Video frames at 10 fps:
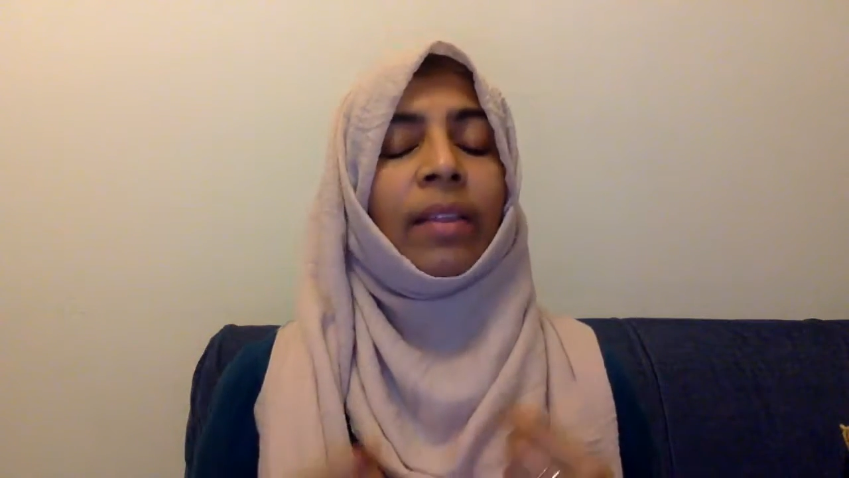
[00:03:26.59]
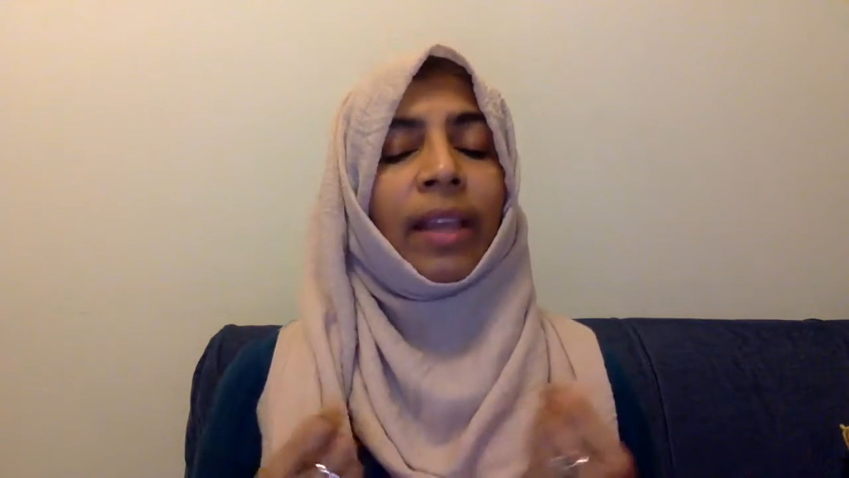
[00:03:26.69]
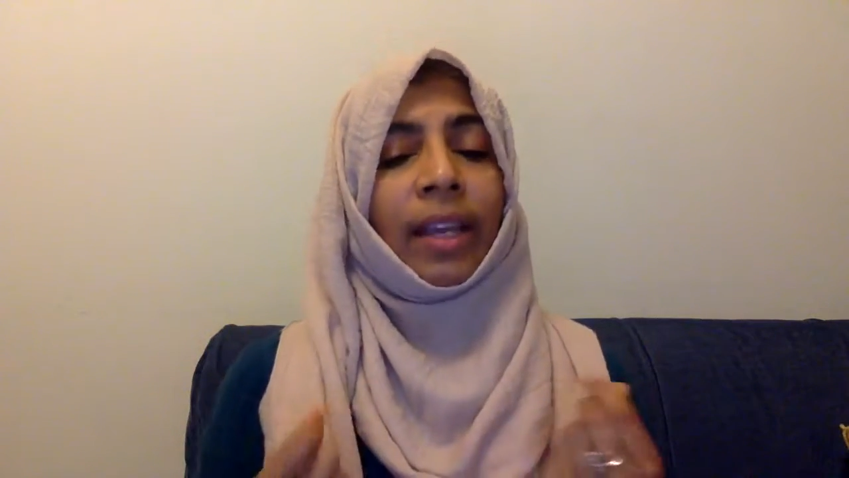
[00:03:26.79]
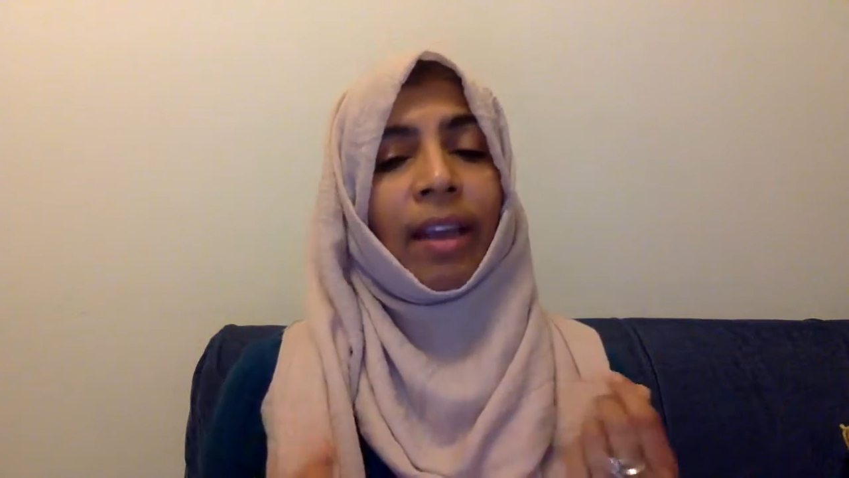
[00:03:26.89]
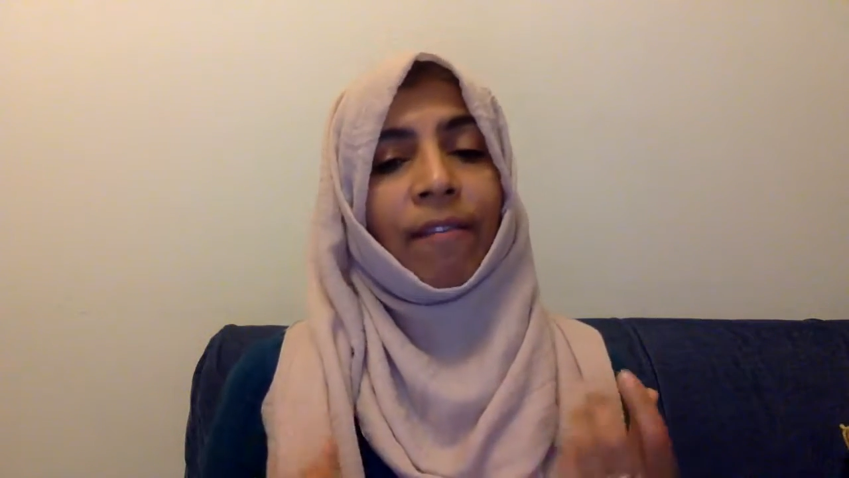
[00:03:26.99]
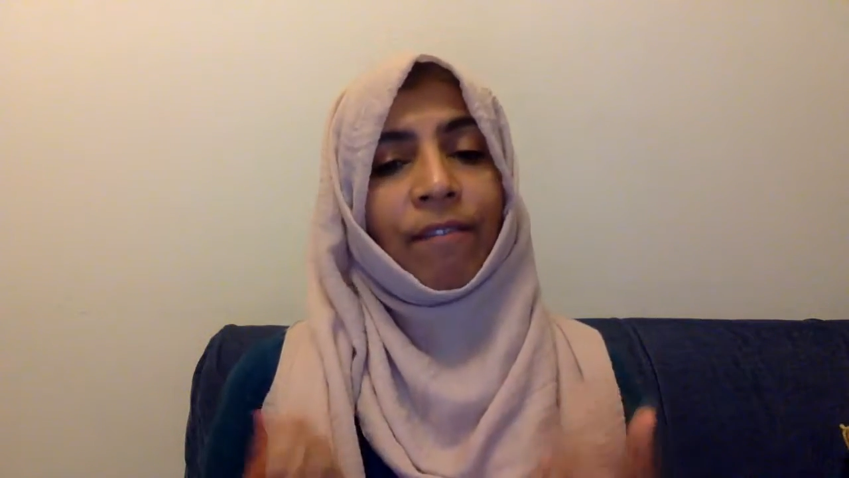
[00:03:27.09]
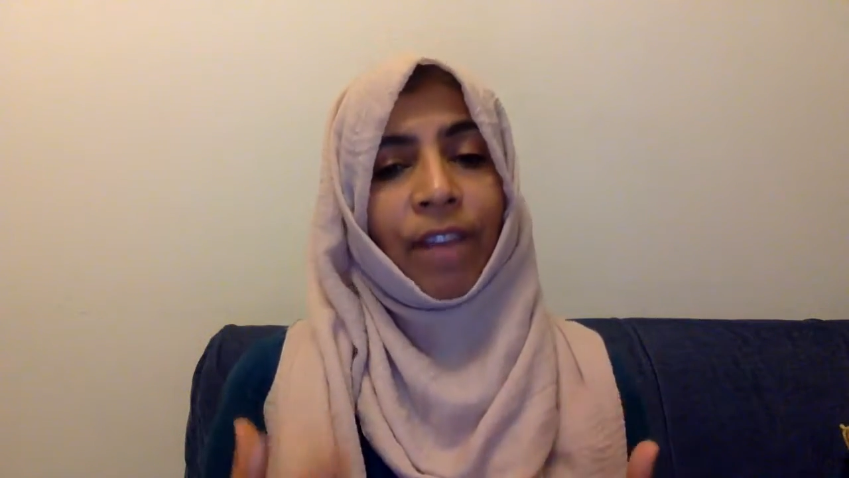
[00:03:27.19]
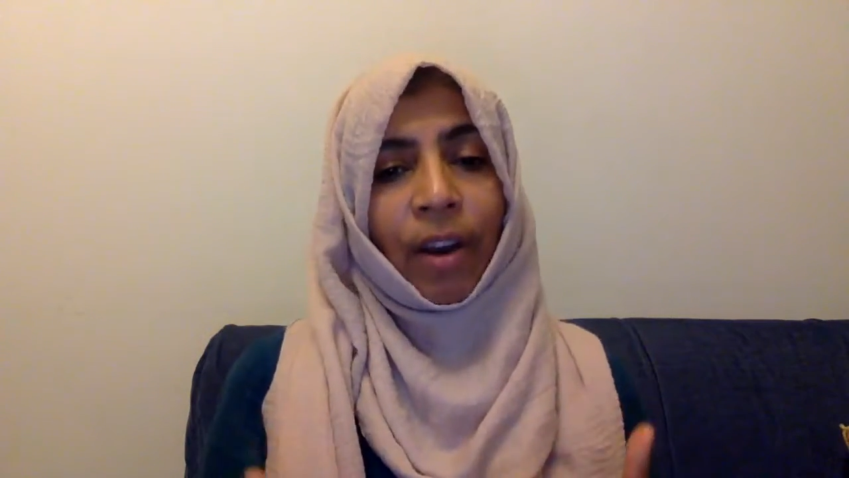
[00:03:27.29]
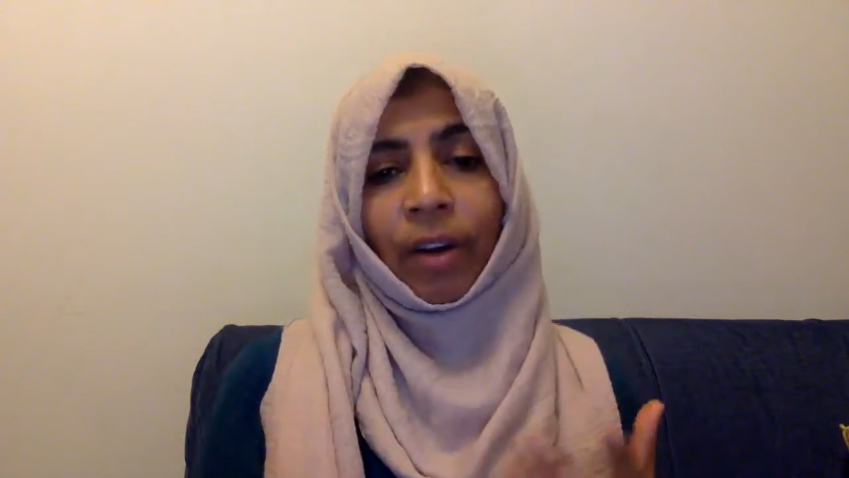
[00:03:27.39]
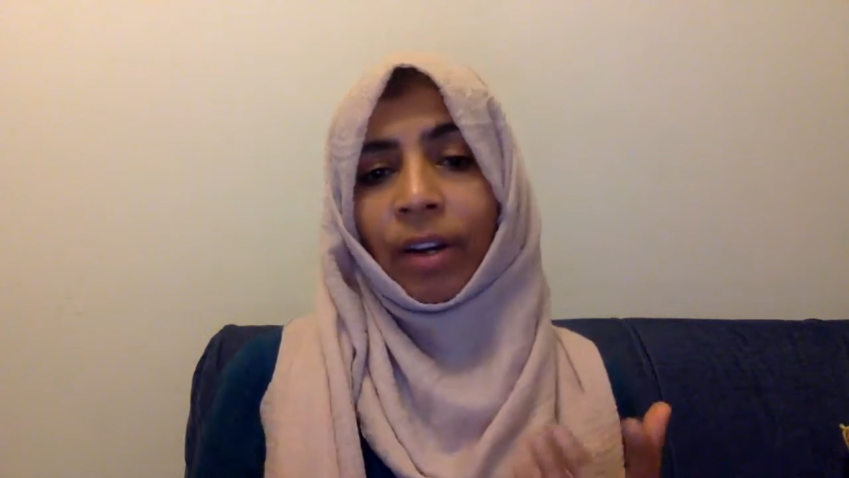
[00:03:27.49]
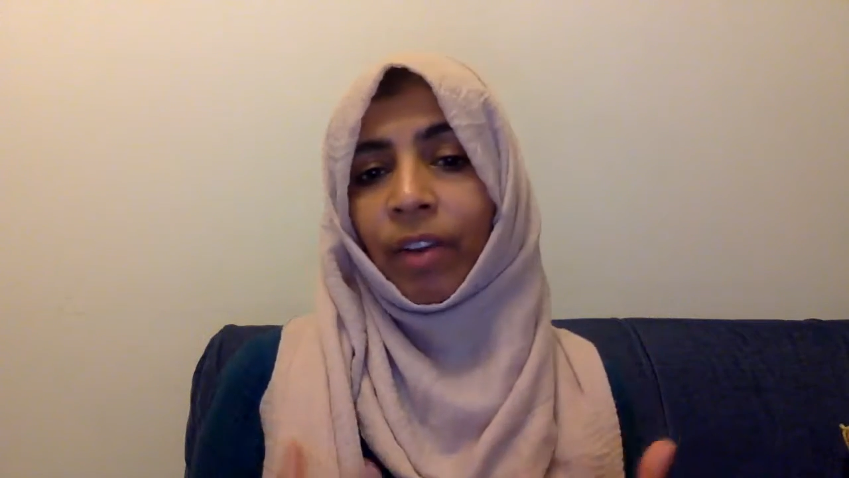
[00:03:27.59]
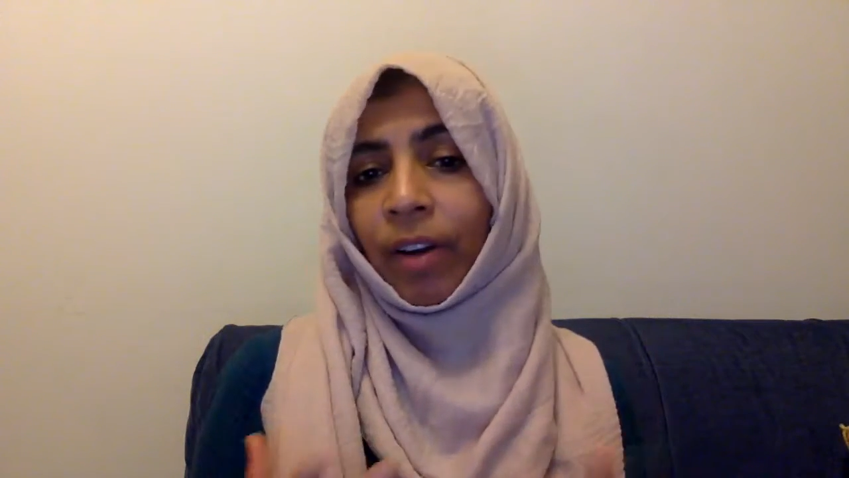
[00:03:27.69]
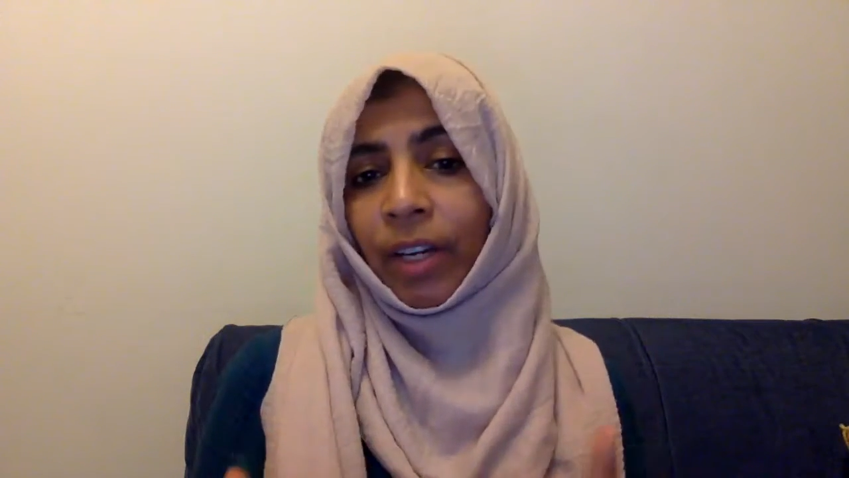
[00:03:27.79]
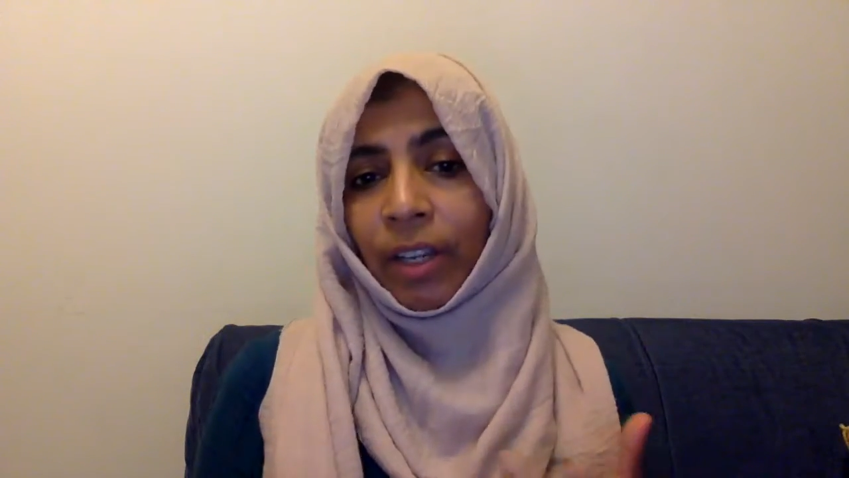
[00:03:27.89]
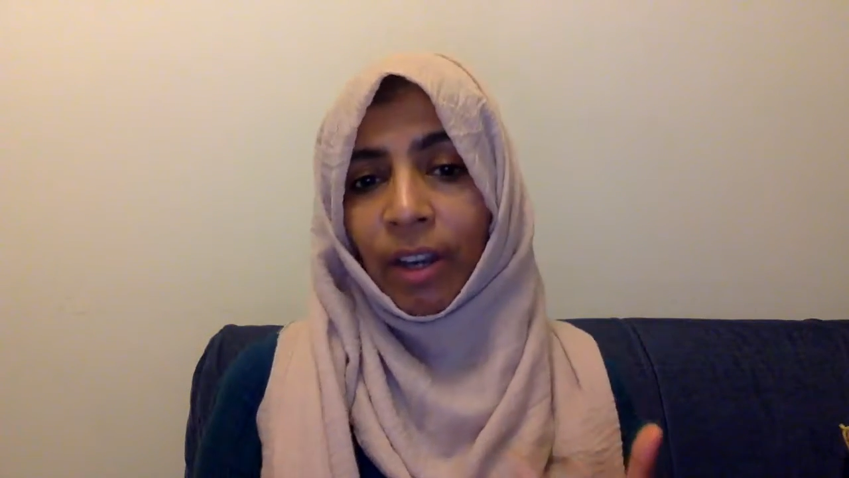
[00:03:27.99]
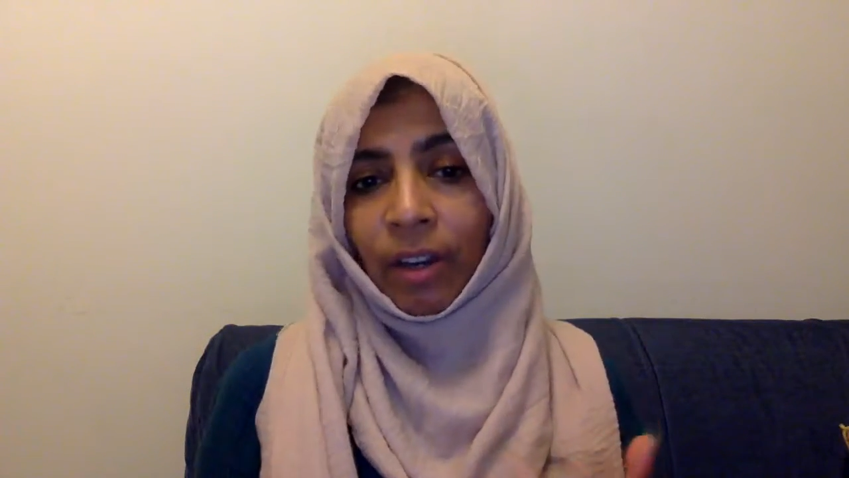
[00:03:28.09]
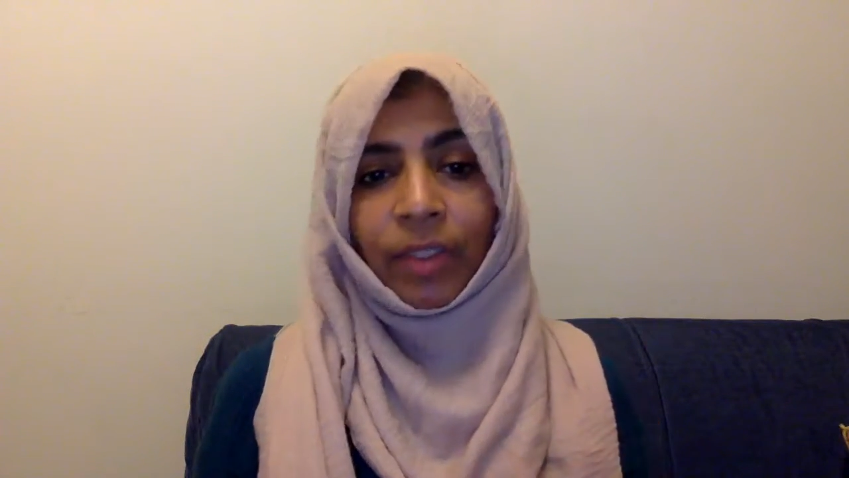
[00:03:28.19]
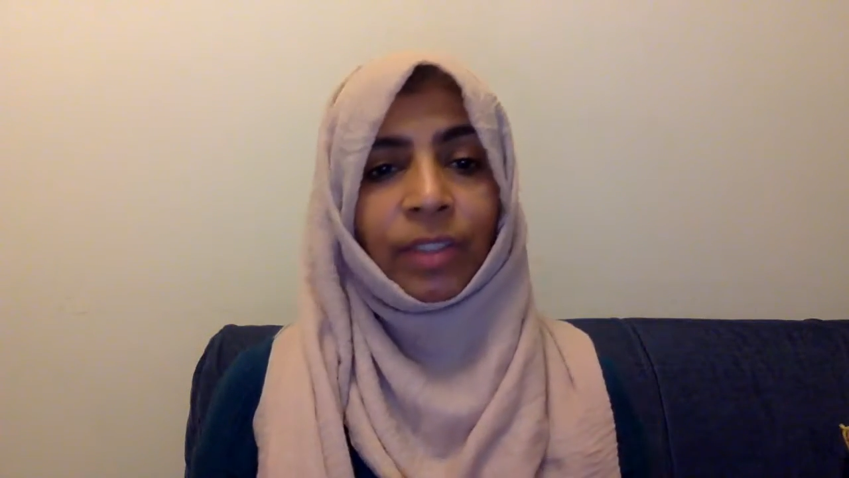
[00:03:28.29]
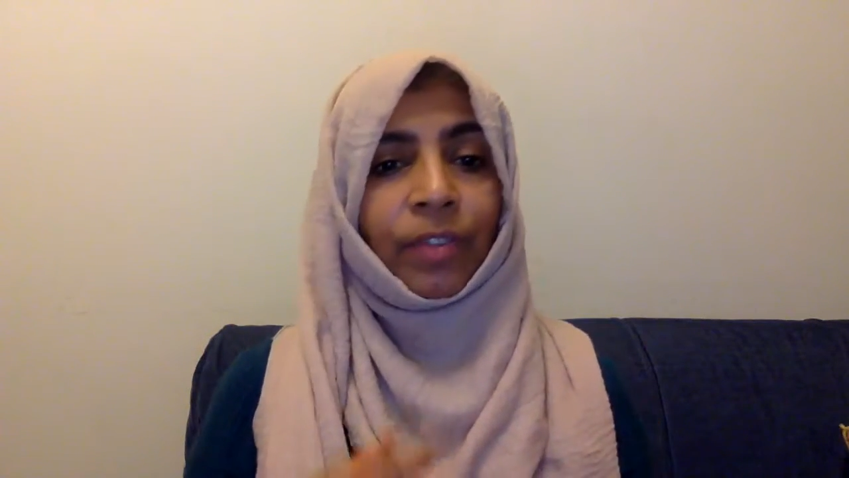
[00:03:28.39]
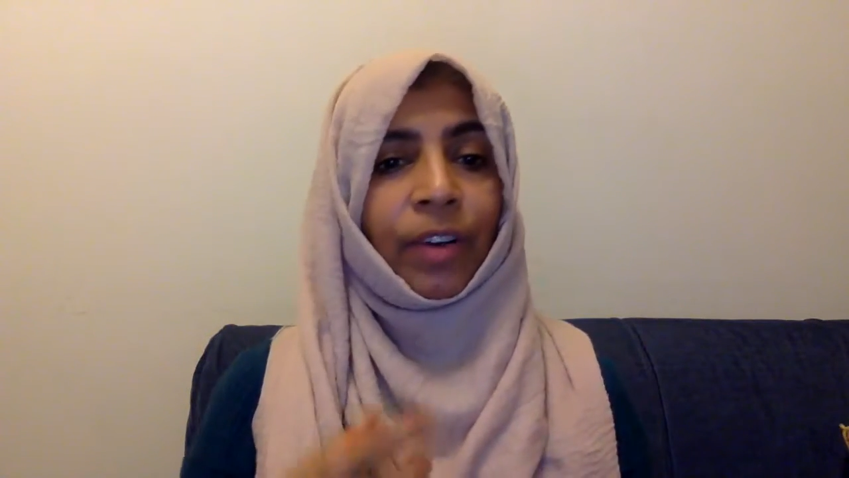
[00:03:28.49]
they get very, very
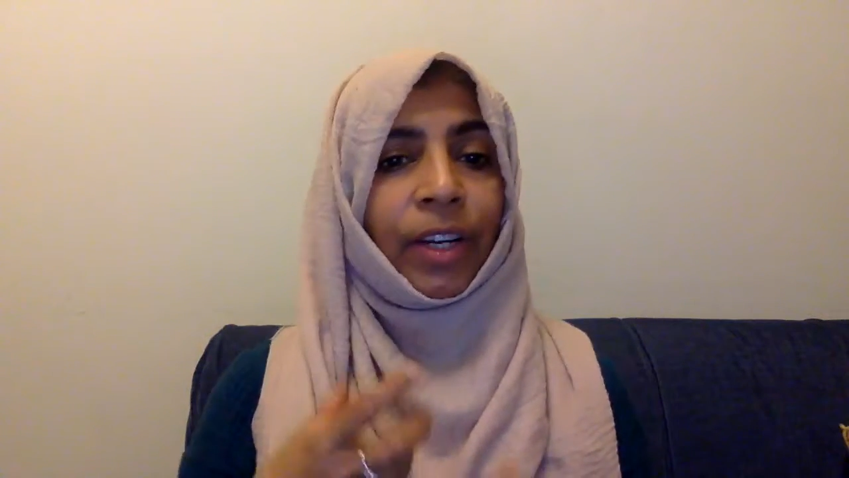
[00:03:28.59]
nervous,